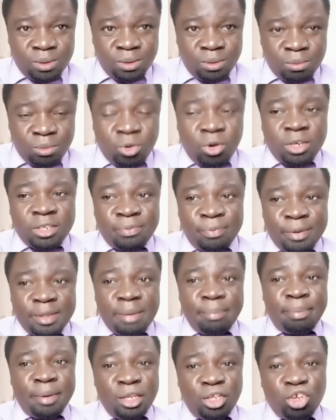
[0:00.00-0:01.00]
Because for the
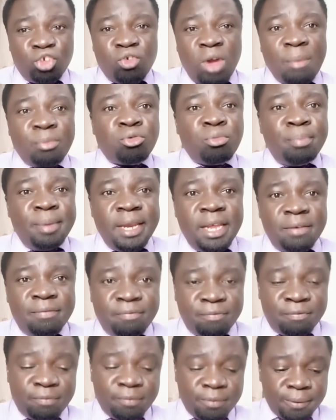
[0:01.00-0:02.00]
preaching, you have to
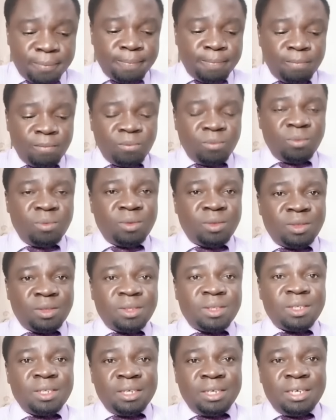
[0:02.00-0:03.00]
believe.
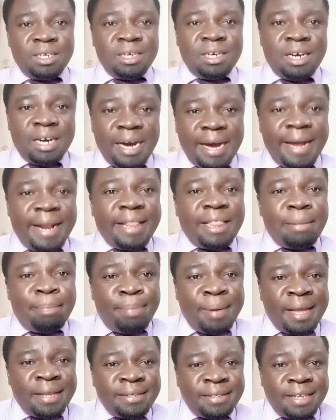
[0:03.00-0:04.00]
And the
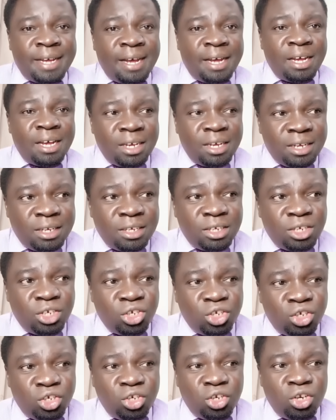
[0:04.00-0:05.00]
pastor
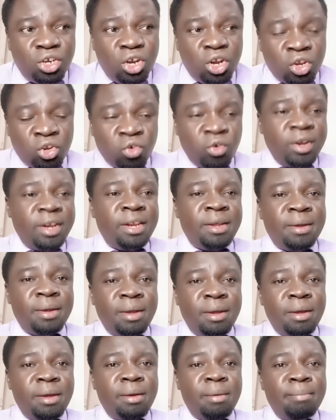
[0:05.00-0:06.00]
should
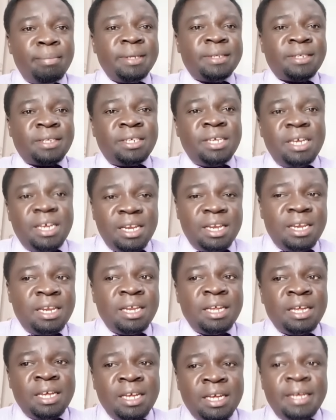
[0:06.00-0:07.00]
be
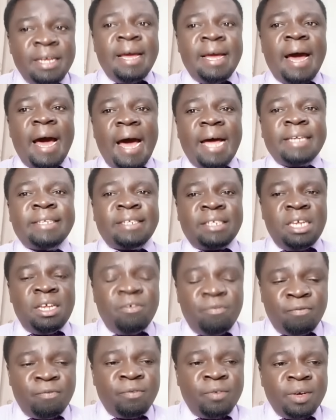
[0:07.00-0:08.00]
seen as
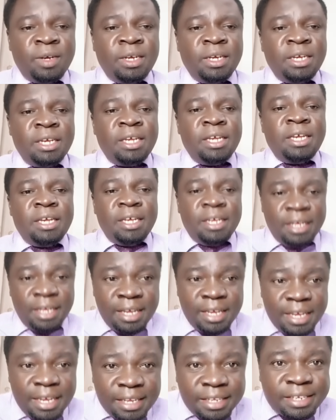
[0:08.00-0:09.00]
if
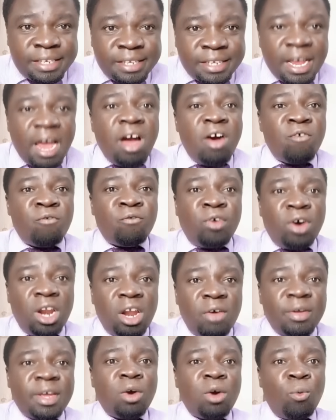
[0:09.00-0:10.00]
he is
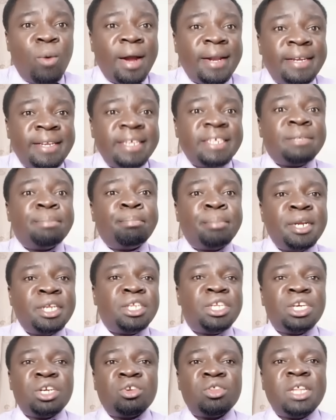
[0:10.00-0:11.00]
following what he is
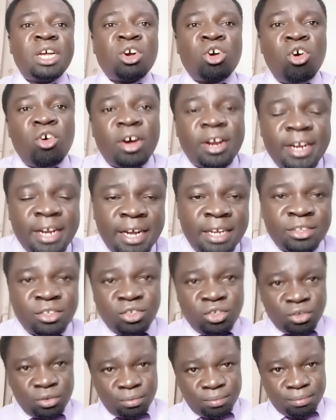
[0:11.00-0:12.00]
preaching to the
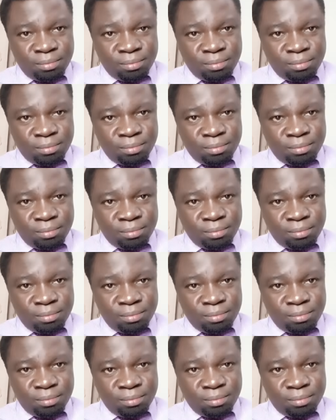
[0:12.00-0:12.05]
congregants.